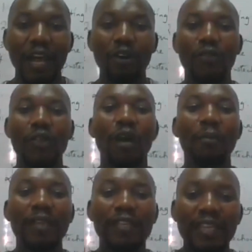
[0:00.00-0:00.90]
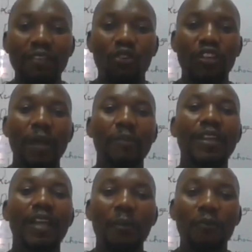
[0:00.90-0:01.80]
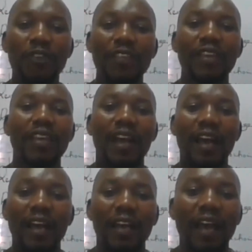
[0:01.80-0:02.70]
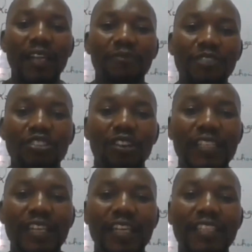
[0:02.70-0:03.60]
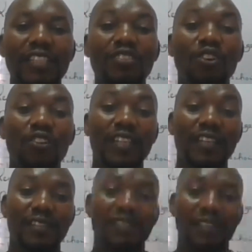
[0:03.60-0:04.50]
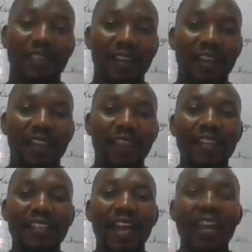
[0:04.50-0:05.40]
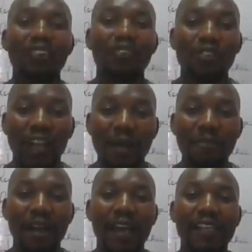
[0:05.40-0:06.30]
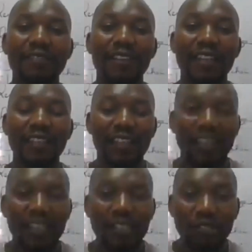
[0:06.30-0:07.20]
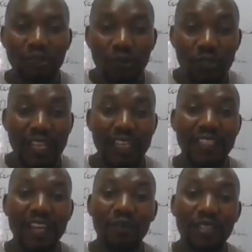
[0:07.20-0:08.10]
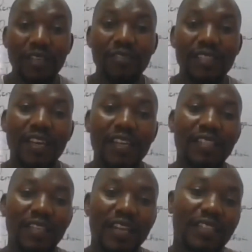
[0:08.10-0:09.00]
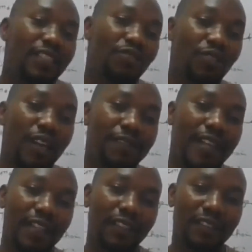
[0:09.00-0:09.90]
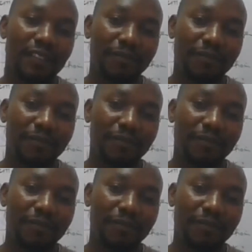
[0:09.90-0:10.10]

now they were making or coming up with artificial intelligence doctors that can come and even do such kind of services that nurses should have done.